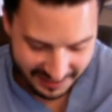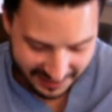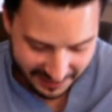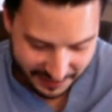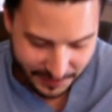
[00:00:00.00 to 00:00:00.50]

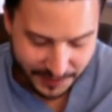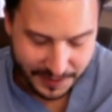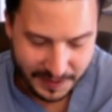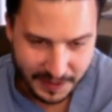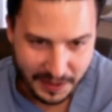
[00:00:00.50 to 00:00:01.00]
It was
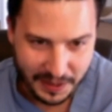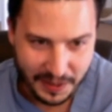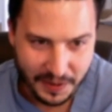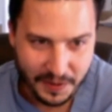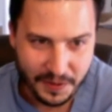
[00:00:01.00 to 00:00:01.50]

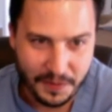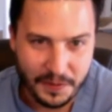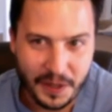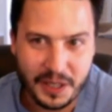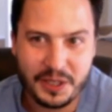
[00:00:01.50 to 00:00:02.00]
a
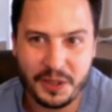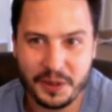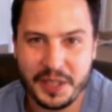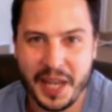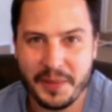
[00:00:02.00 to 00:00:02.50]
very short
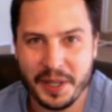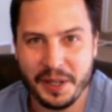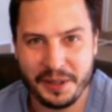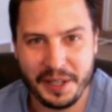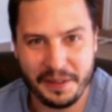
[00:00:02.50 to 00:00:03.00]
time ago
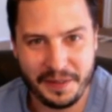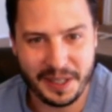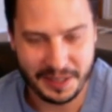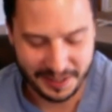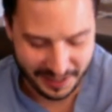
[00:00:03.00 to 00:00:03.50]
that I
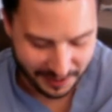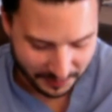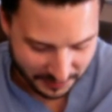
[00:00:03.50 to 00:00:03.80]
found this out.